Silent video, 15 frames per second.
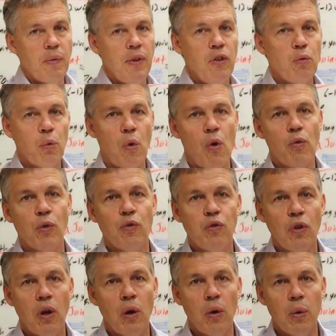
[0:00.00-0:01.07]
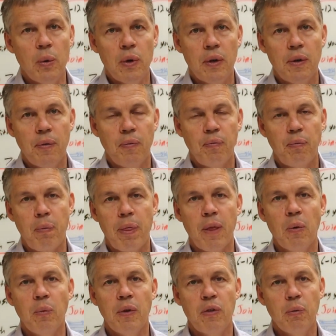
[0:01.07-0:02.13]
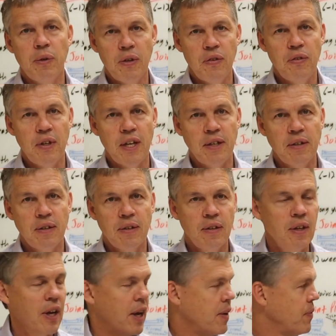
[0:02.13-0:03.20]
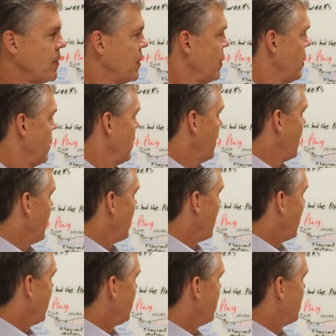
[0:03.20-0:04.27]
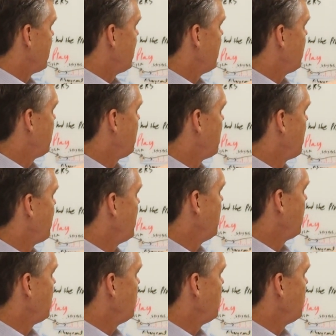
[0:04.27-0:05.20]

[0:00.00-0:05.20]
of these will overflow with when you sit, okay? And this is something you